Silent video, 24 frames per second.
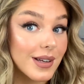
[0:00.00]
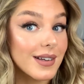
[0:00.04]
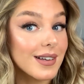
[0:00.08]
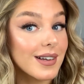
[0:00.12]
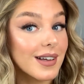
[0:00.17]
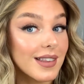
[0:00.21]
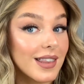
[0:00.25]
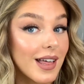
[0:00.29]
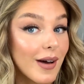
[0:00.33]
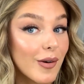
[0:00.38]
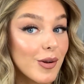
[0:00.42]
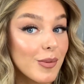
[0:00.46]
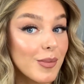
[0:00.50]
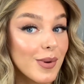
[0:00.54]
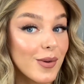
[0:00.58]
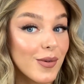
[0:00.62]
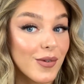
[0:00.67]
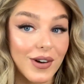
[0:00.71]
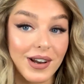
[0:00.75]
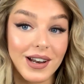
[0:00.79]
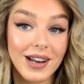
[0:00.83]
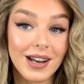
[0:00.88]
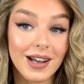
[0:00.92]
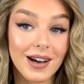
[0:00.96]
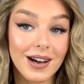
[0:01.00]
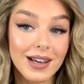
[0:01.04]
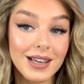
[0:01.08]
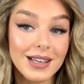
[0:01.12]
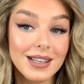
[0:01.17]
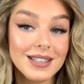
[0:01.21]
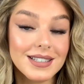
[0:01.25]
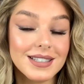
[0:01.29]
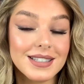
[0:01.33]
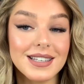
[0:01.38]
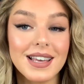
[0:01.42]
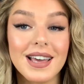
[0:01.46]
that would be really
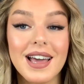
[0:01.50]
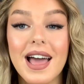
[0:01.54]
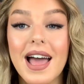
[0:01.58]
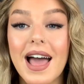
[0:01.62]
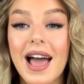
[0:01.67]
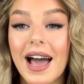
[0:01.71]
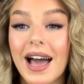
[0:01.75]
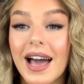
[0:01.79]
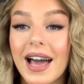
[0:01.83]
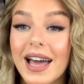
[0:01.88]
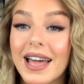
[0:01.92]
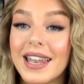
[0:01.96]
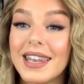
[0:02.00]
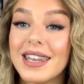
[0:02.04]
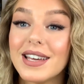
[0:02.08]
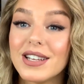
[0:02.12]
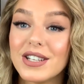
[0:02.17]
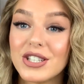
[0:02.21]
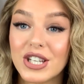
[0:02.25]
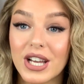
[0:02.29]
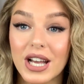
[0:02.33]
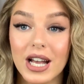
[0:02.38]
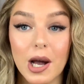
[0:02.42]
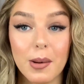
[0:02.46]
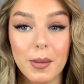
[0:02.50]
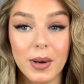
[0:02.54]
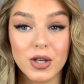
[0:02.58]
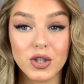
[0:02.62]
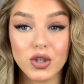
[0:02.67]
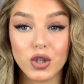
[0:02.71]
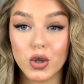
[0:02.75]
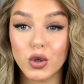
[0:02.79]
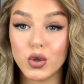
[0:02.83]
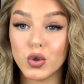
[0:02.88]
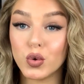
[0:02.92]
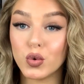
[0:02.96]
nice, and check out my
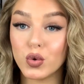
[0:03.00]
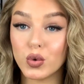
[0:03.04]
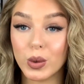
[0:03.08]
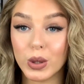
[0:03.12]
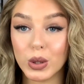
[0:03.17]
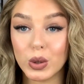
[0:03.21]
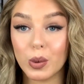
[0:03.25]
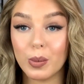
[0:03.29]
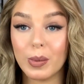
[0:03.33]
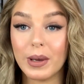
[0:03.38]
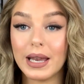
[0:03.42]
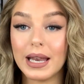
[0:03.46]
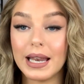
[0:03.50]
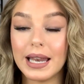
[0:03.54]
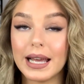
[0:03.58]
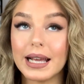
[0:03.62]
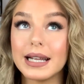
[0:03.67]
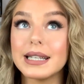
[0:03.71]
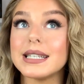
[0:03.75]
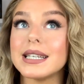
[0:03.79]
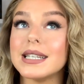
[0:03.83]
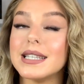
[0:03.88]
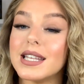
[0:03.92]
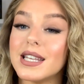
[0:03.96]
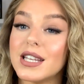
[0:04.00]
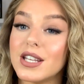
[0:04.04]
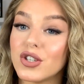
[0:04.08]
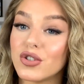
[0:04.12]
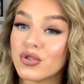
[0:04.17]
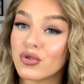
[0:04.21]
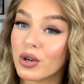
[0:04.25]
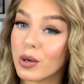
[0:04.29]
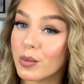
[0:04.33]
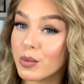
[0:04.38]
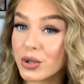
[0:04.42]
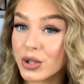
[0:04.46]
socials which will be linked in the
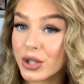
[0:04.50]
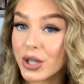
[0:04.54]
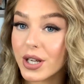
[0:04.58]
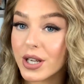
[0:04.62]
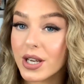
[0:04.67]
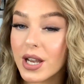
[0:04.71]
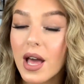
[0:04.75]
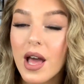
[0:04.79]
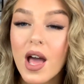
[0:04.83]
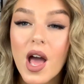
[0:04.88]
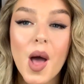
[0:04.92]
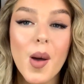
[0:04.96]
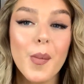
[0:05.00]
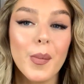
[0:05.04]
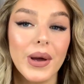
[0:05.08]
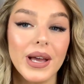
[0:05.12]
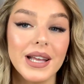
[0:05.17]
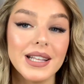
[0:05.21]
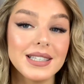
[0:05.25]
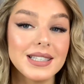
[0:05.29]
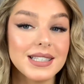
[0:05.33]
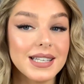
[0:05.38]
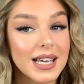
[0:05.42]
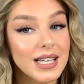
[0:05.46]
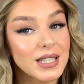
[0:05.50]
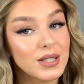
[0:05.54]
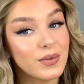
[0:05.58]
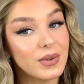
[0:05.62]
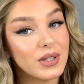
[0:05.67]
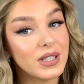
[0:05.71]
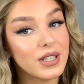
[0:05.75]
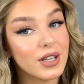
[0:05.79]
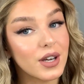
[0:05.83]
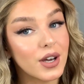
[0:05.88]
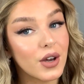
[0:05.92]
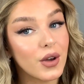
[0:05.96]
description. But in today's
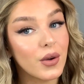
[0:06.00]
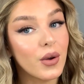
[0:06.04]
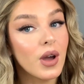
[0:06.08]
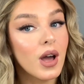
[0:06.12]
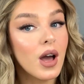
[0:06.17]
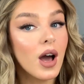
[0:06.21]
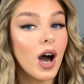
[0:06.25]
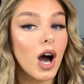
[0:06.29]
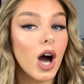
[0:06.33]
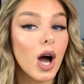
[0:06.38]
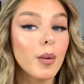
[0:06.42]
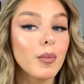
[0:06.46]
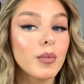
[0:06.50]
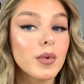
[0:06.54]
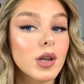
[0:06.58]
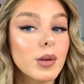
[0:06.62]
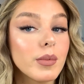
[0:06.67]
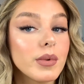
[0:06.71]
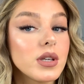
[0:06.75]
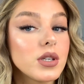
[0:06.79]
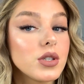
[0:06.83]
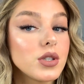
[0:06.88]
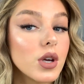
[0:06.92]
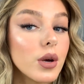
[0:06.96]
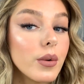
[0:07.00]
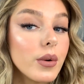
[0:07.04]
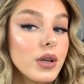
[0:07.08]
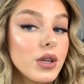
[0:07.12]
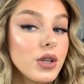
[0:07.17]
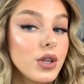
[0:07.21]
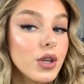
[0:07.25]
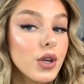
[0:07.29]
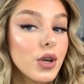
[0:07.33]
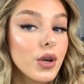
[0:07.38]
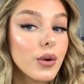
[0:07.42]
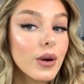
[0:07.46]
video I'm going to be showing
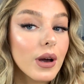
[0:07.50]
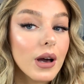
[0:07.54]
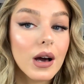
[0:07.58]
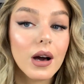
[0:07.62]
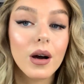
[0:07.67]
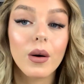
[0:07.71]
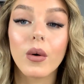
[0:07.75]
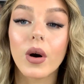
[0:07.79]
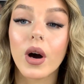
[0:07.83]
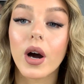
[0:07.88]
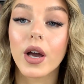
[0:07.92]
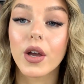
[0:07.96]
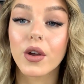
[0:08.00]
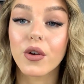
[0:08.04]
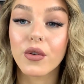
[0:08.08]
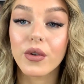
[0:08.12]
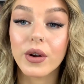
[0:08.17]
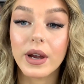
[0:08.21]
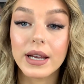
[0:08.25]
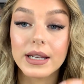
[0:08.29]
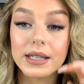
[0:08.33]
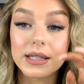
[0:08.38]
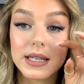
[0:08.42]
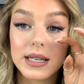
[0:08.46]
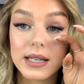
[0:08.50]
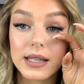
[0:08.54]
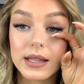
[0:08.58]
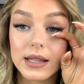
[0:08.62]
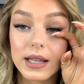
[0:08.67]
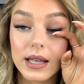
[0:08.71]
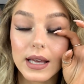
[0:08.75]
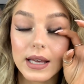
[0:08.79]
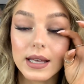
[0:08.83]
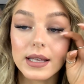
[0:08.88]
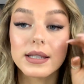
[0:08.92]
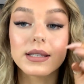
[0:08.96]
you how I created
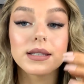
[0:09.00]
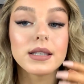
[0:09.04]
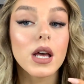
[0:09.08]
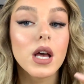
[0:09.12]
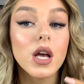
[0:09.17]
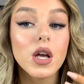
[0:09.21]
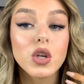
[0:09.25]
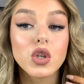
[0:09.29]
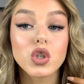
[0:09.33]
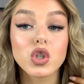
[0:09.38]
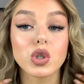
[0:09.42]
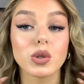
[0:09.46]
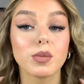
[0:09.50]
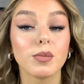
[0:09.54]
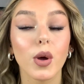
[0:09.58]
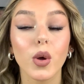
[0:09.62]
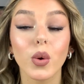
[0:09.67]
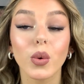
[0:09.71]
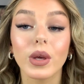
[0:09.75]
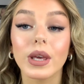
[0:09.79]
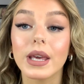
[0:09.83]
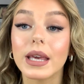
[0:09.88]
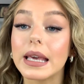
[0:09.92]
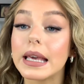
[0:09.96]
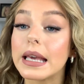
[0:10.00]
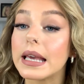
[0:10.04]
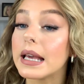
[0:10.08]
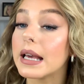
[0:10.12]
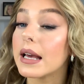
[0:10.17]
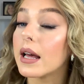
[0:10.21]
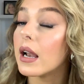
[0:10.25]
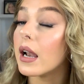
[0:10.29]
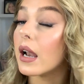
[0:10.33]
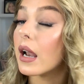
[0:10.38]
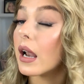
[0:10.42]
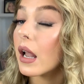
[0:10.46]
this smoky
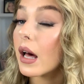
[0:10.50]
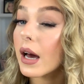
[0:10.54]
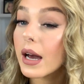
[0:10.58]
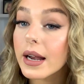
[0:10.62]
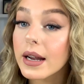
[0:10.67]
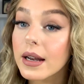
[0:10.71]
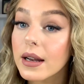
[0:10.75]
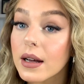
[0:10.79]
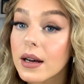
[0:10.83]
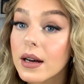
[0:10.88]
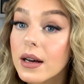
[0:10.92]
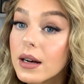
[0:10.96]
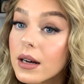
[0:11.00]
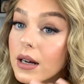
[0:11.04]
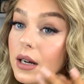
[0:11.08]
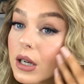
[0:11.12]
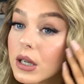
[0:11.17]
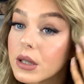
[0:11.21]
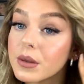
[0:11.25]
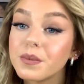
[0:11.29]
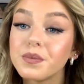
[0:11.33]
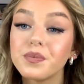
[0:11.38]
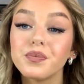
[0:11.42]
liner,